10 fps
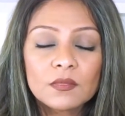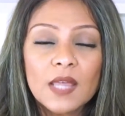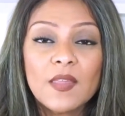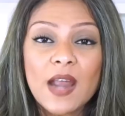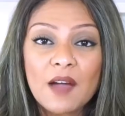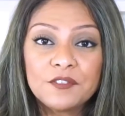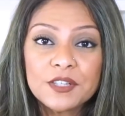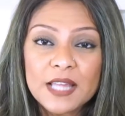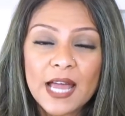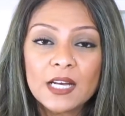And then
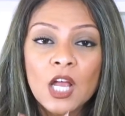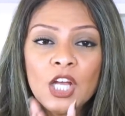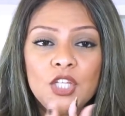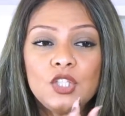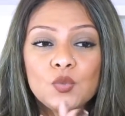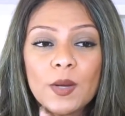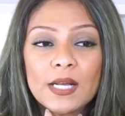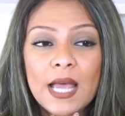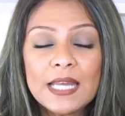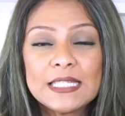after that, you just
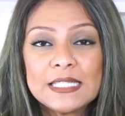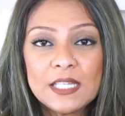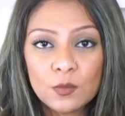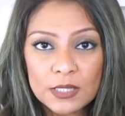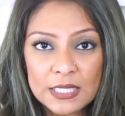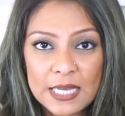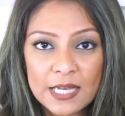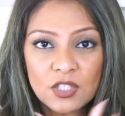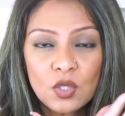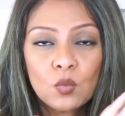want to kind of sit with the
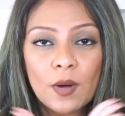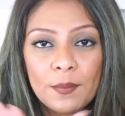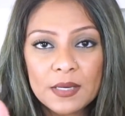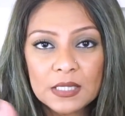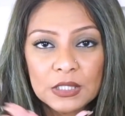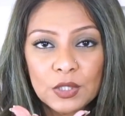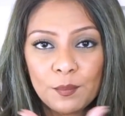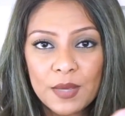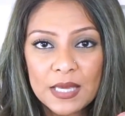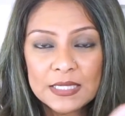candle, rub it a
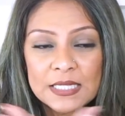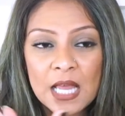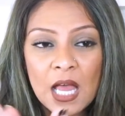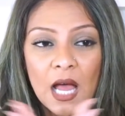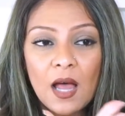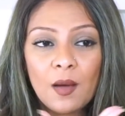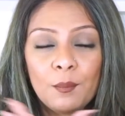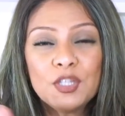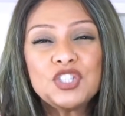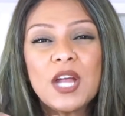little bit,
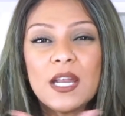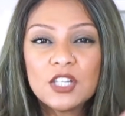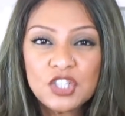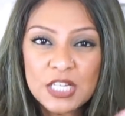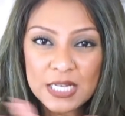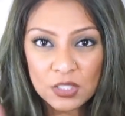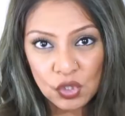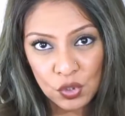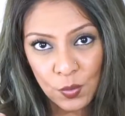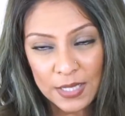put your energy
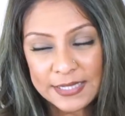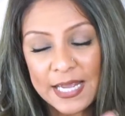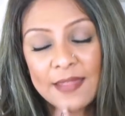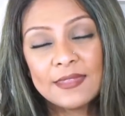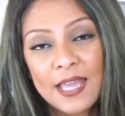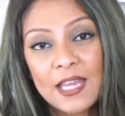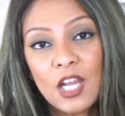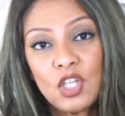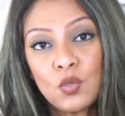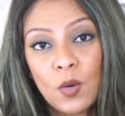into it, and then
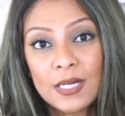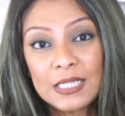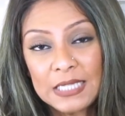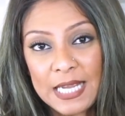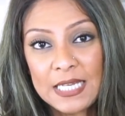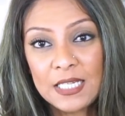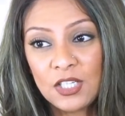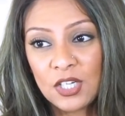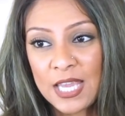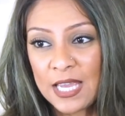you want to light
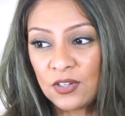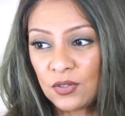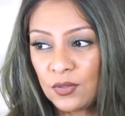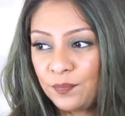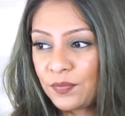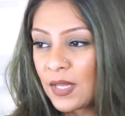your candle.